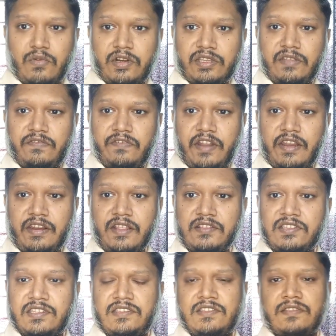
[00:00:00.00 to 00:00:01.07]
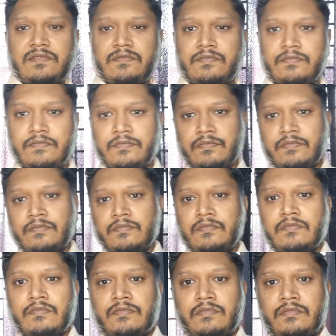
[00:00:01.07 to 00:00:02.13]
a worthy fragrance?
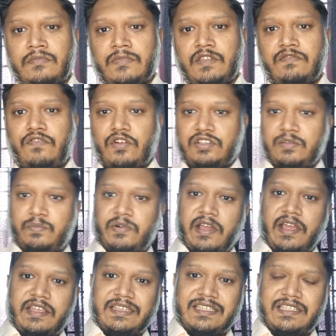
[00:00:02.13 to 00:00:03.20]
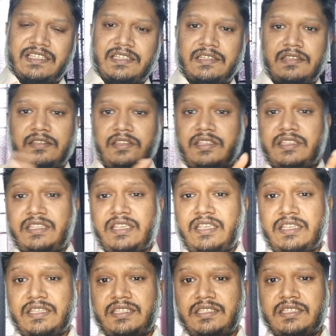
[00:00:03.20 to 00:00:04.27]
For the price, this
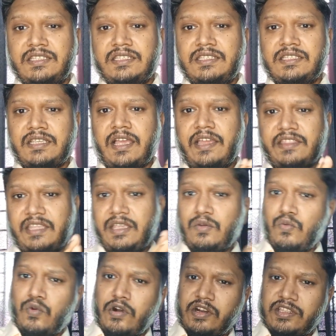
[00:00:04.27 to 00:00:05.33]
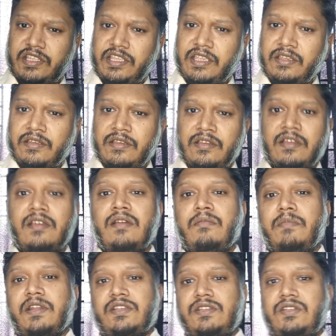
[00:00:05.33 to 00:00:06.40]
is, I think, worthy.
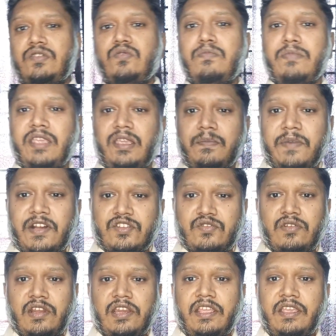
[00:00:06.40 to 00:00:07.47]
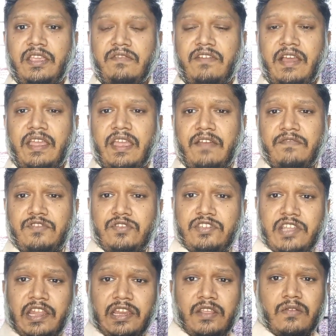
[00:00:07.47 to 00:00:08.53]
But to me personally, if I have to
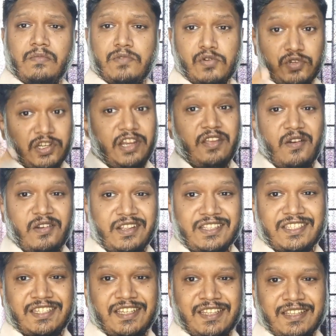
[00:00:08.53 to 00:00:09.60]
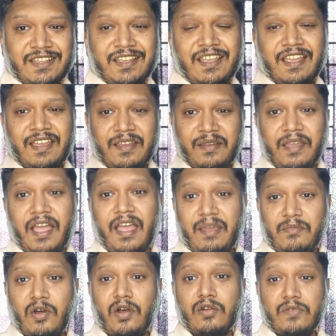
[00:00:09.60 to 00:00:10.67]
tell you brutally honest,
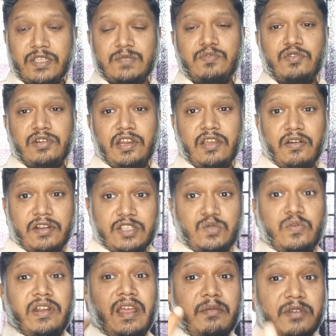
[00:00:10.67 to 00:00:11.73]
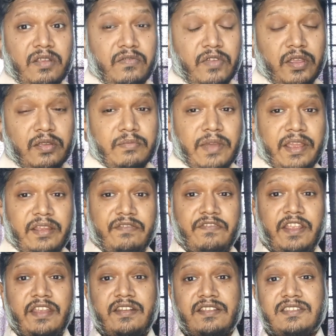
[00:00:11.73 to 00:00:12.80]
I am always brutally honest when I'm reviewing my
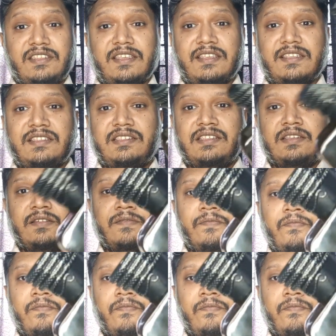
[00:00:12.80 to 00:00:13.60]
fragrances.